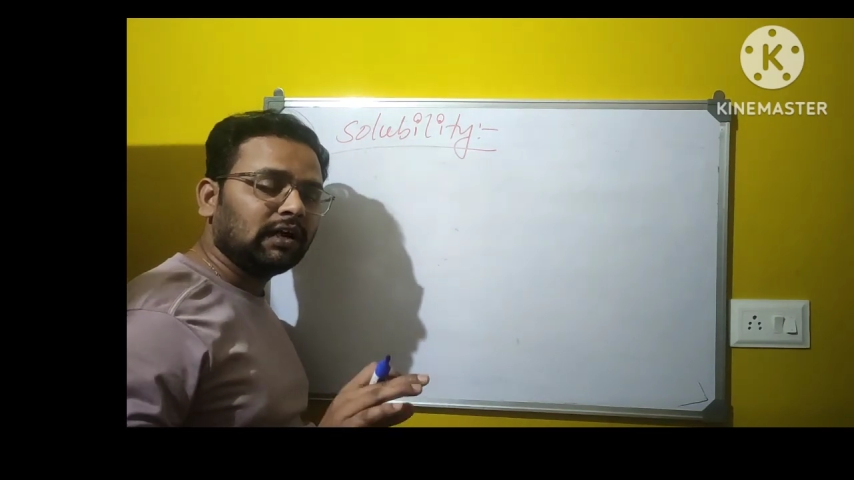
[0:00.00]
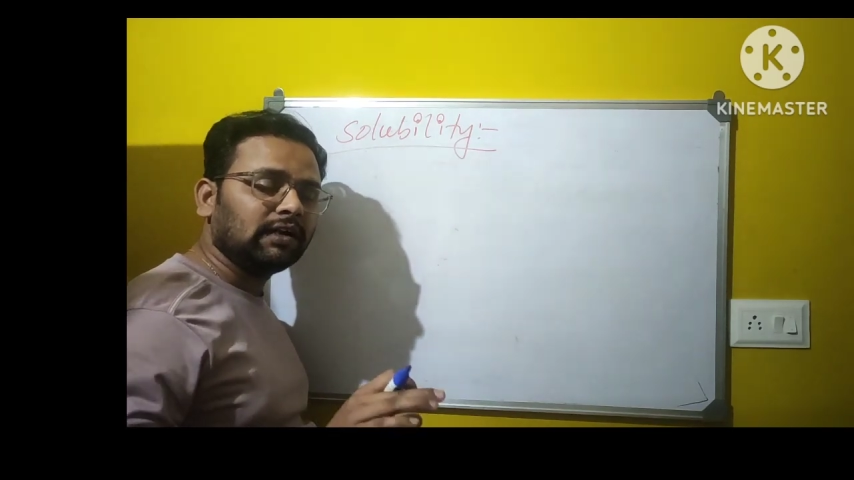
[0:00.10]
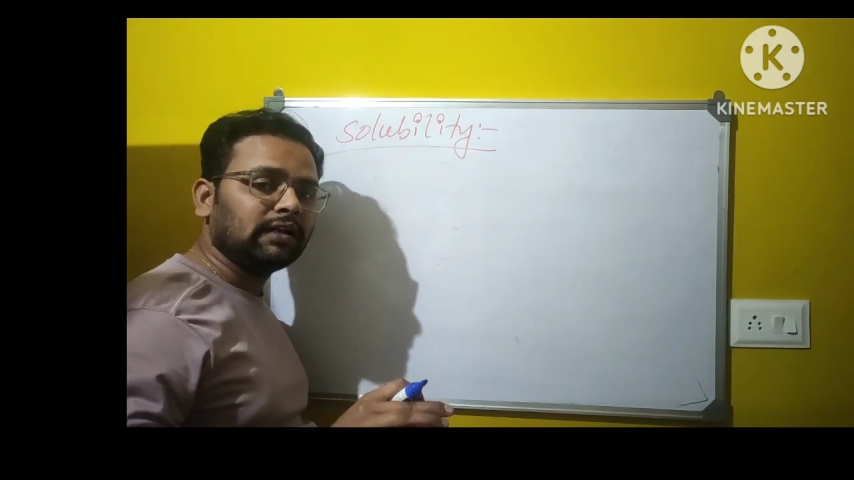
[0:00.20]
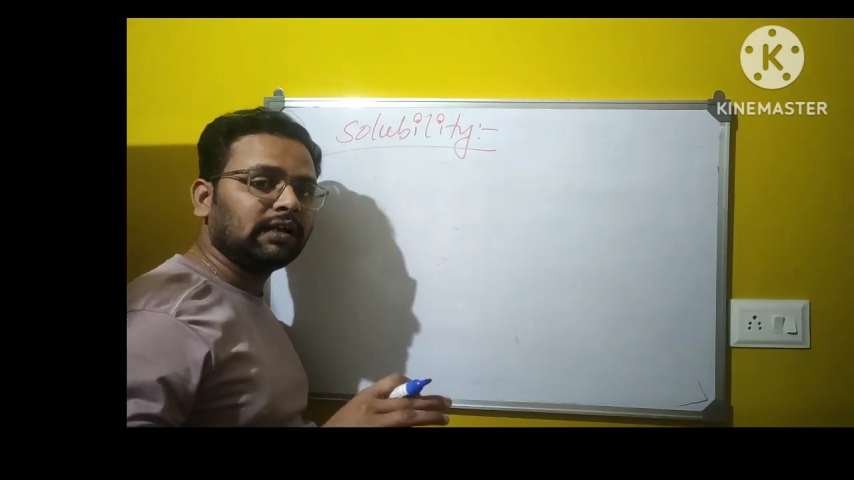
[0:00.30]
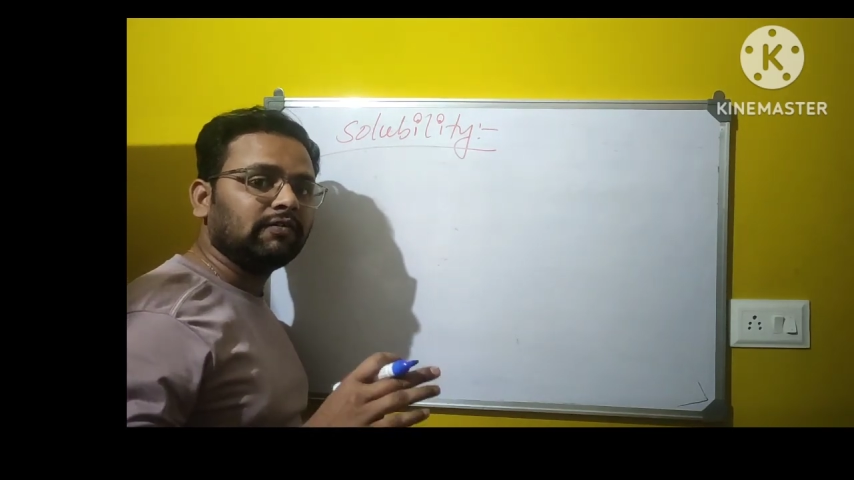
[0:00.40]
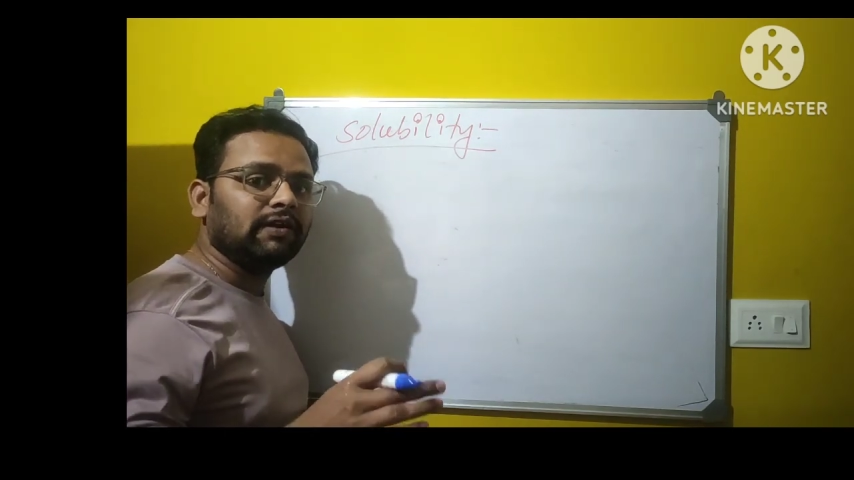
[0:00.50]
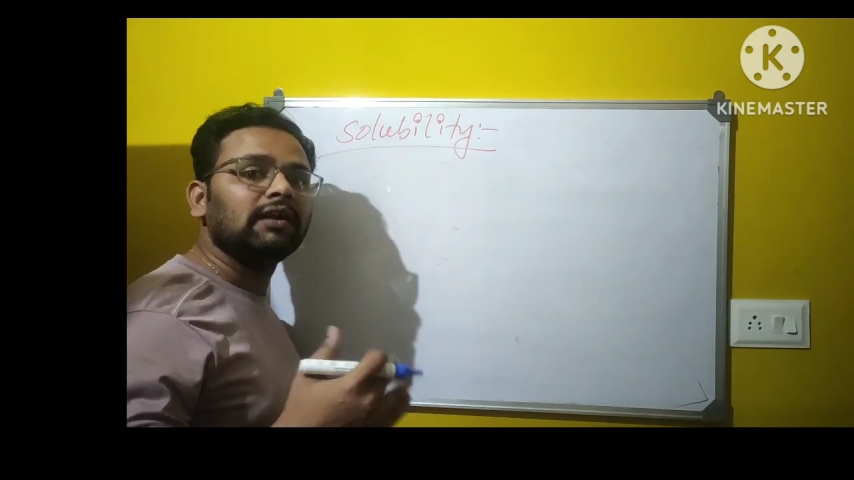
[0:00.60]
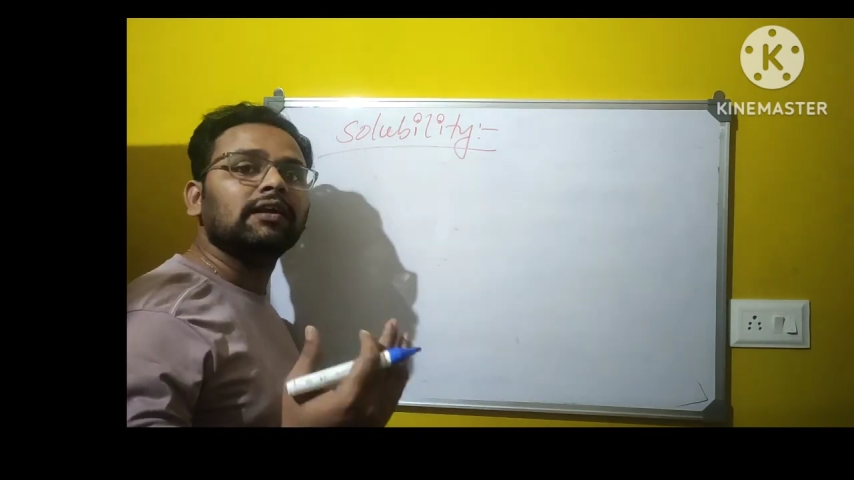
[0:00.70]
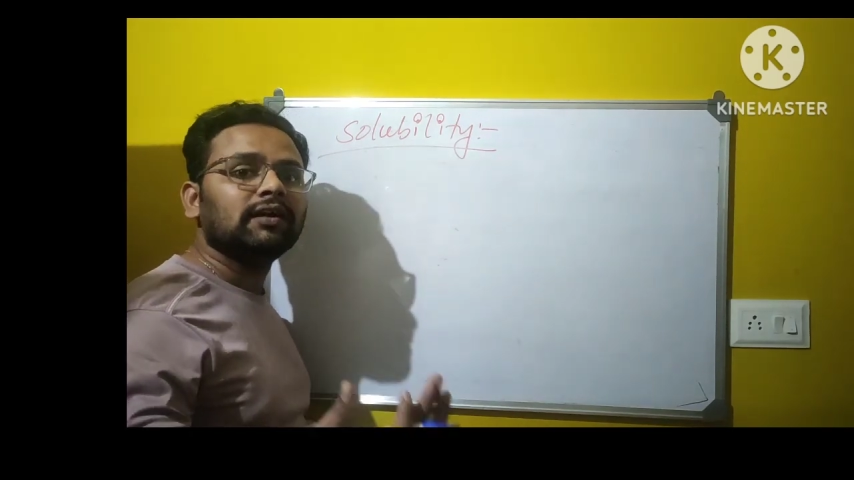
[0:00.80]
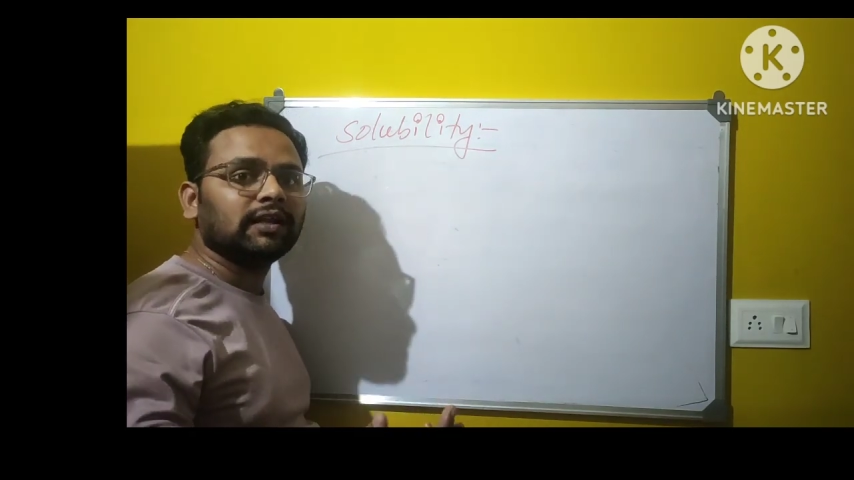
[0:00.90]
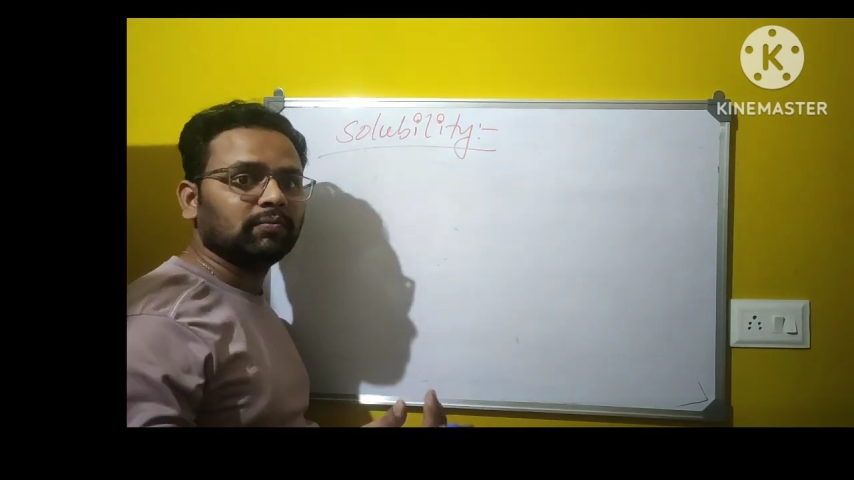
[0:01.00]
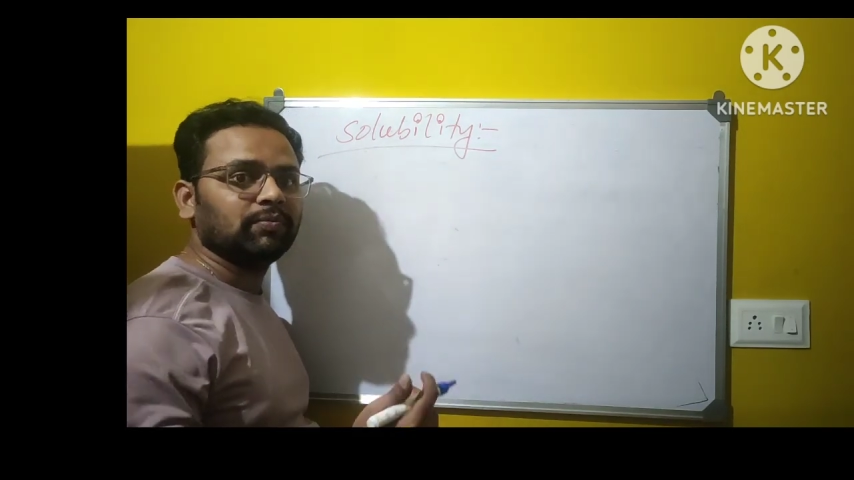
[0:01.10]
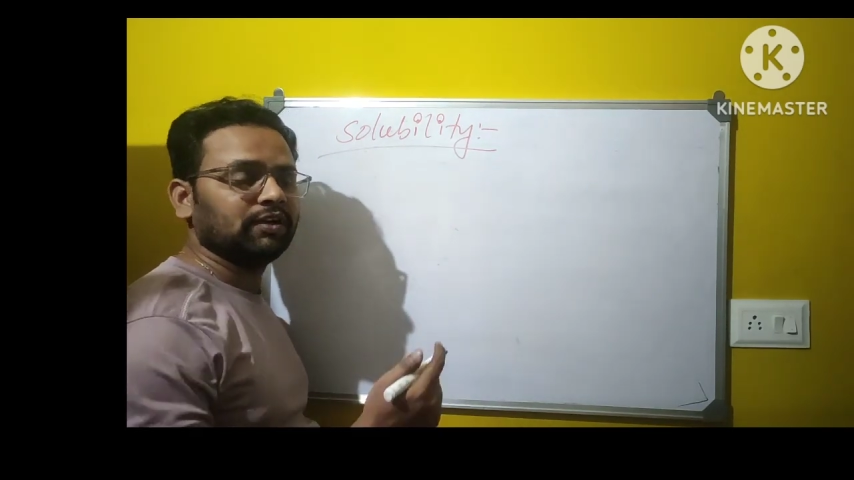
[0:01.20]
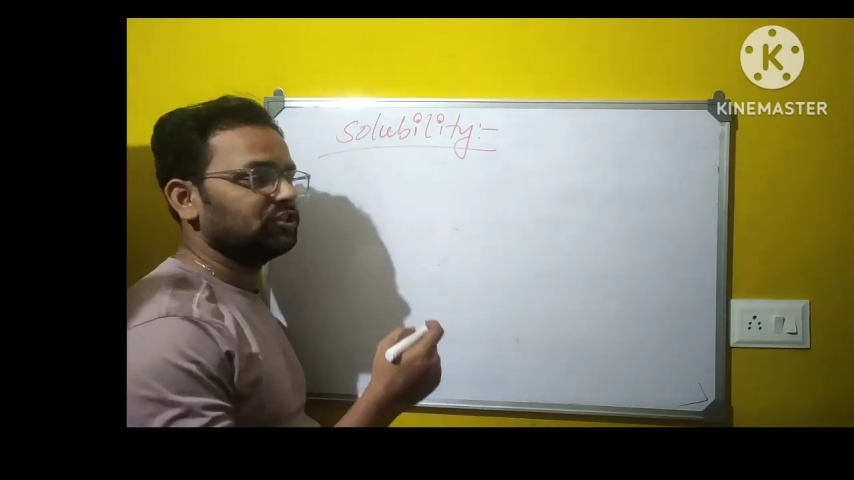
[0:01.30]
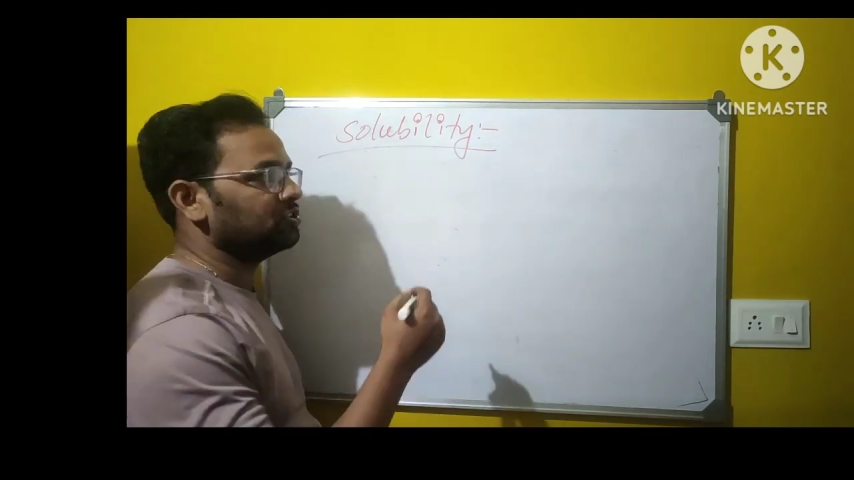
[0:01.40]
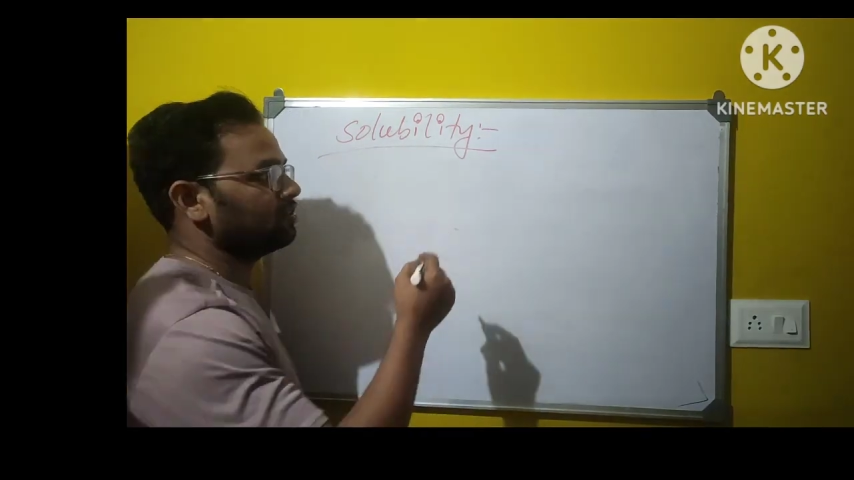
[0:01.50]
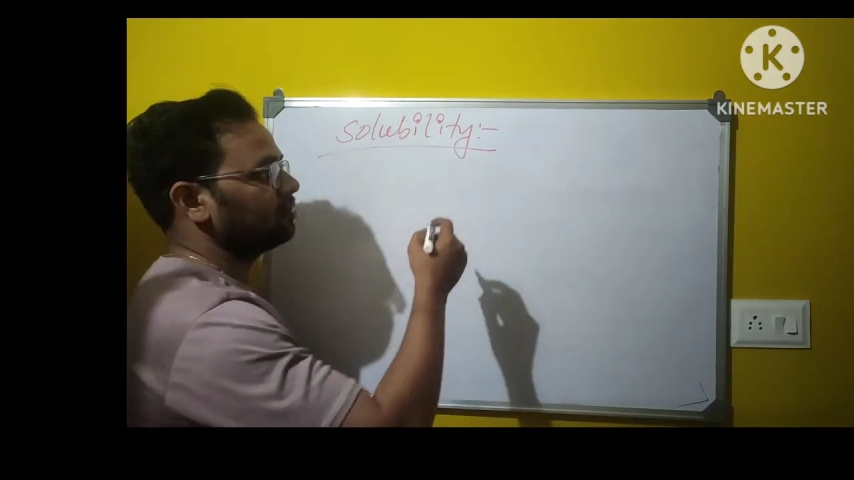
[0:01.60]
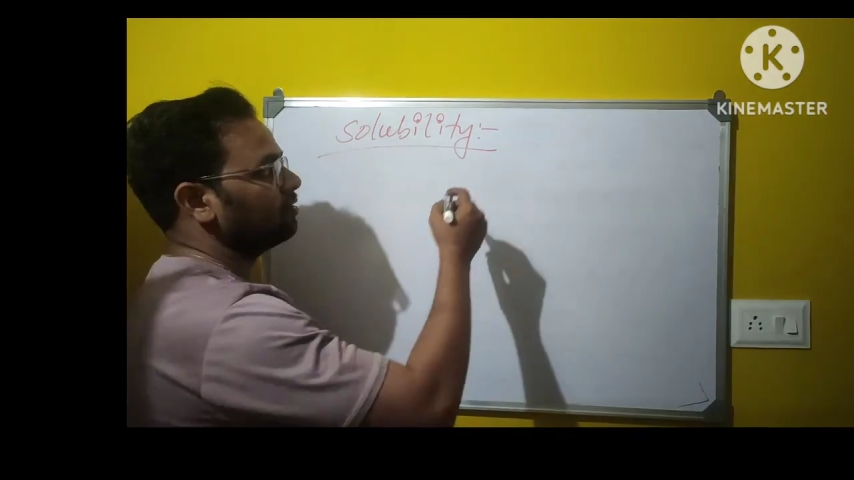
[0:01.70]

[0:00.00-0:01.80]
at a given temperature.